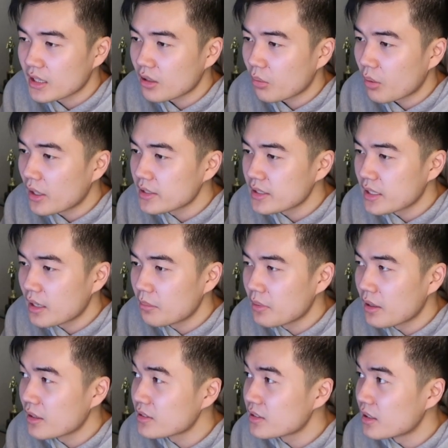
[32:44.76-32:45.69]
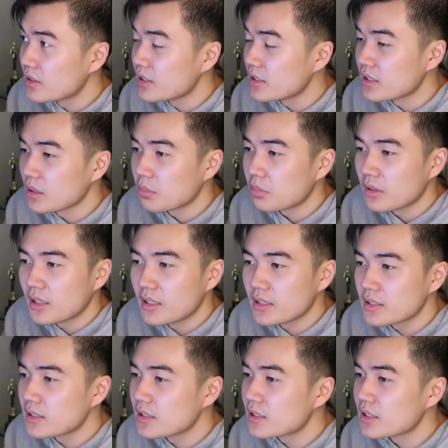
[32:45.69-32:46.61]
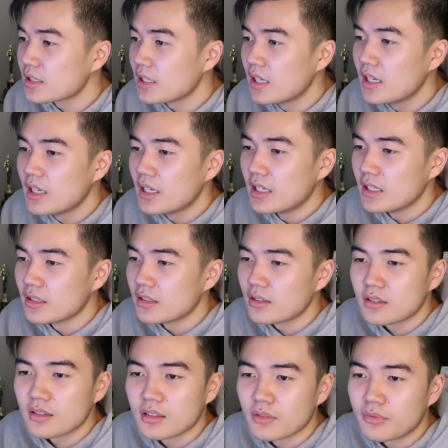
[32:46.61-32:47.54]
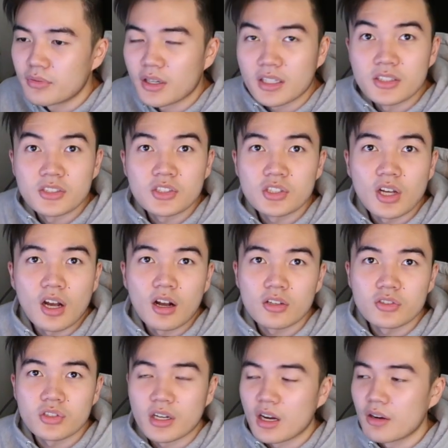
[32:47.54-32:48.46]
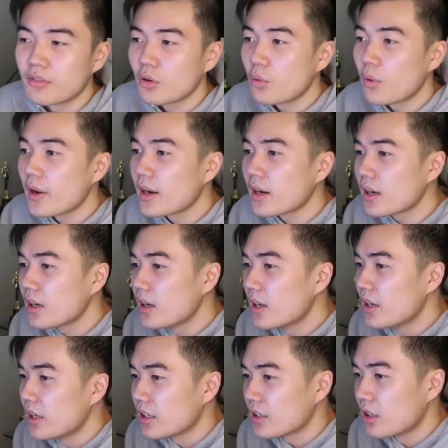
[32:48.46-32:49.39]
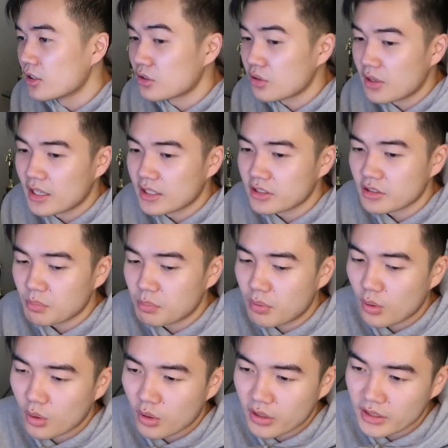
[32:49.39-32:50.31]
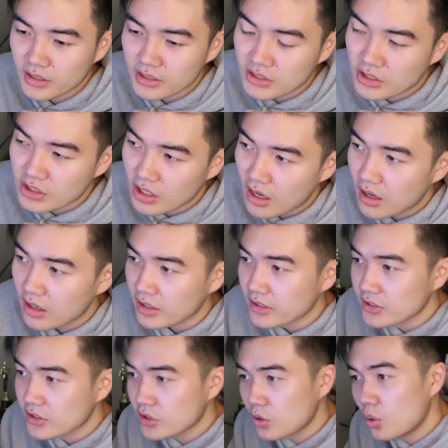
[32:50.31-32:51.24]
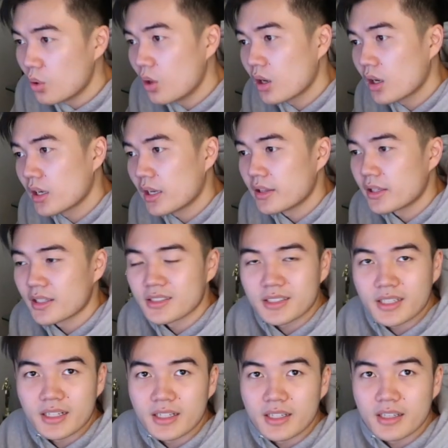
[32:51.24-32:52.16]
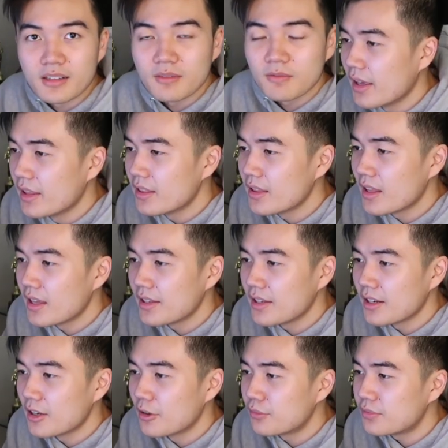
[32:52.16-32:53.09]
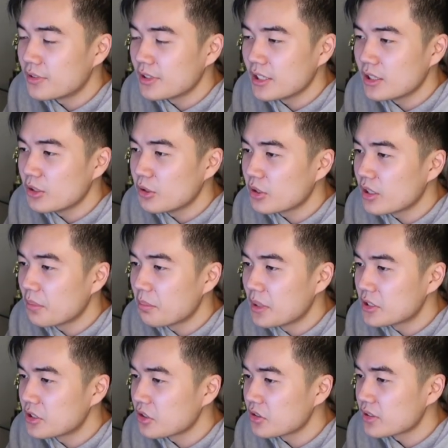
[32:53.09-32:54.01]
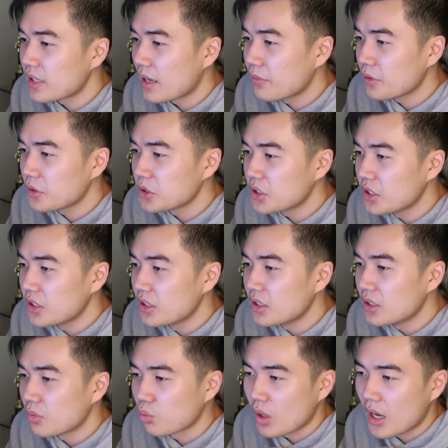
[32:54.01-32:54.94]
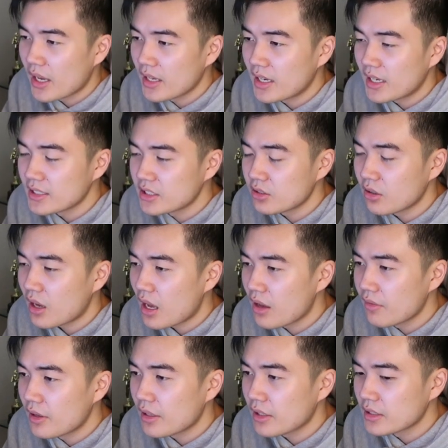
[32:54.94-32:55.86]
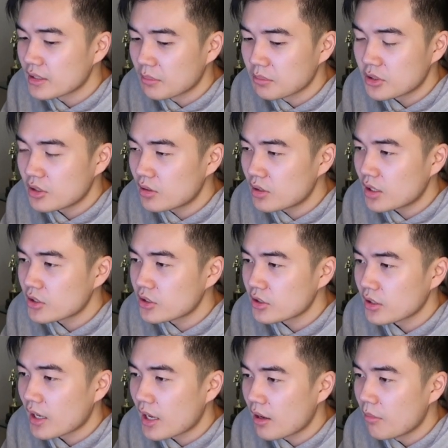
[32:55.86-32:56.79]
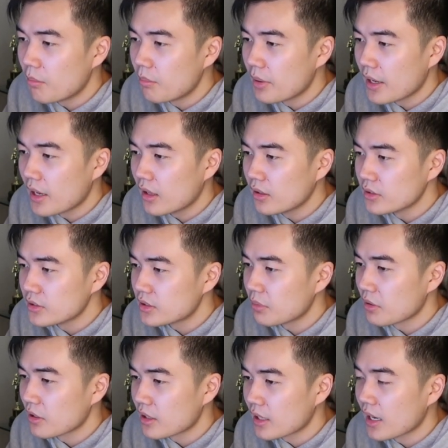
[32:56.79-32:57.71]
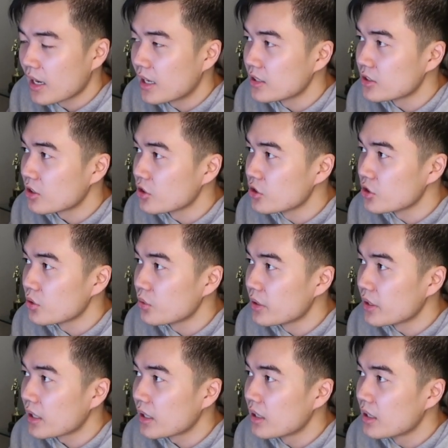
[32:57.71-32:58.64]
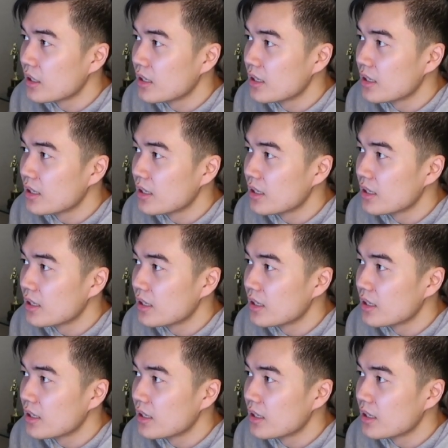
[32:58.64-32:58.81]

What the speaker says: at the right time now that it's on Disney Plus. The fucking songs are everywhere. Encanto has support and song and score. I think it's getting in. And then, you know, Flea, Luca, Mitchells, that feels good. Raya, I still have in because I'm still not sure how Belle and Summon of the Gods are doing.